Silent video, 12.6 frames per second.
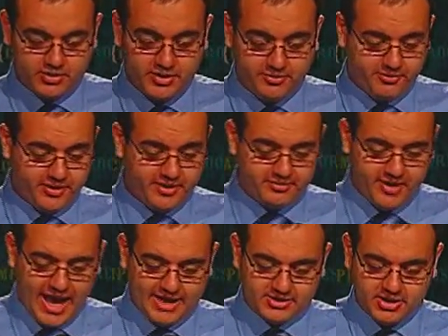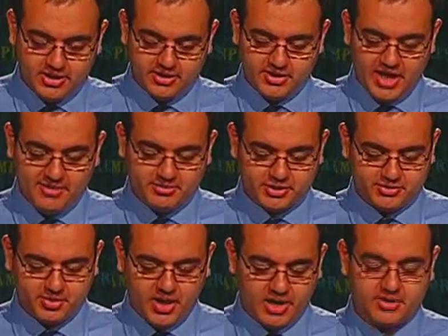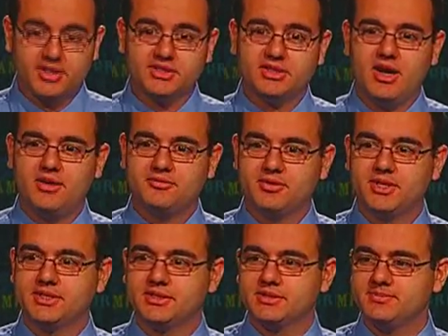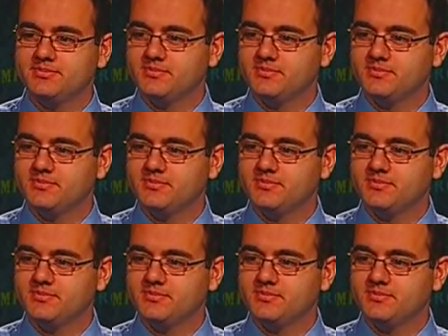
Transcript: to the 5th Annual Campus Progress Conference.